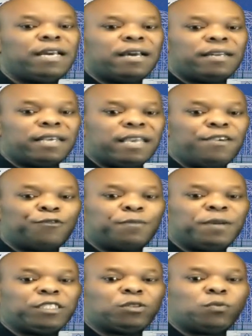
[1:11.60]
The
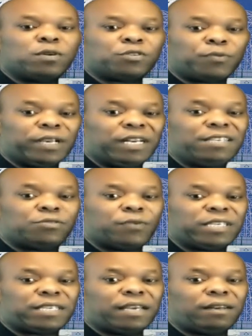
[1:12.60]
information was
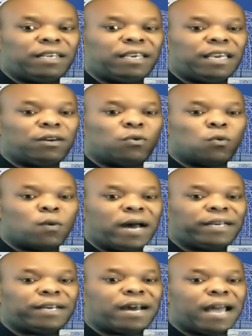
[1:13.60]
released recently in
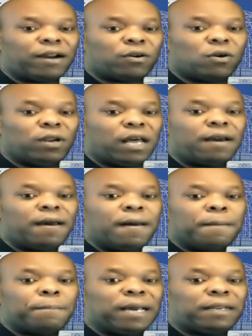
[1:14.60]
Luanda, Angola,
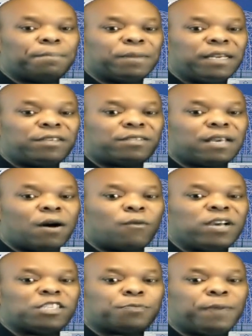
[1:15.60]
by the minister
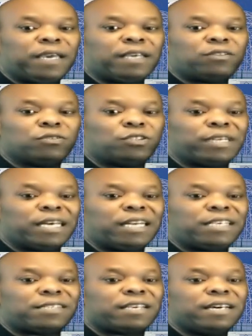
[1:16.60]
when speaking to
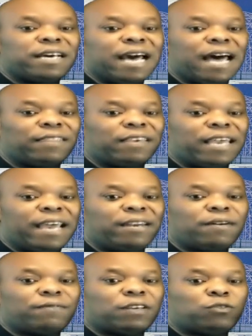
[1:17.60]
journalists at the
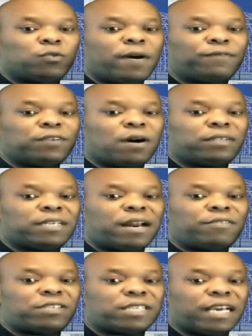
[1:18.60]
end of the 12th
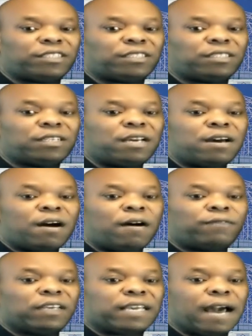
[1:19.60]
Ordinary Section
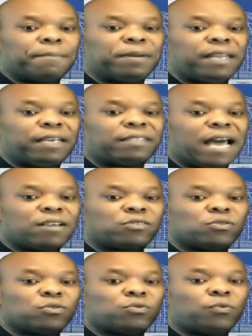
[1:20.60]
of the Cabinet
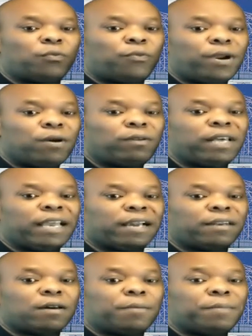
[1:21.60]
Council's Real
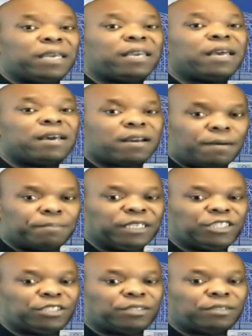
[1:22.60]
Economy
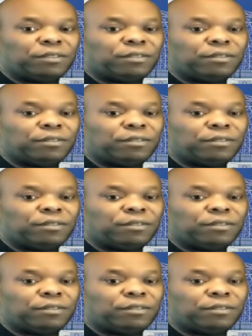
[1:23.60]
Commission.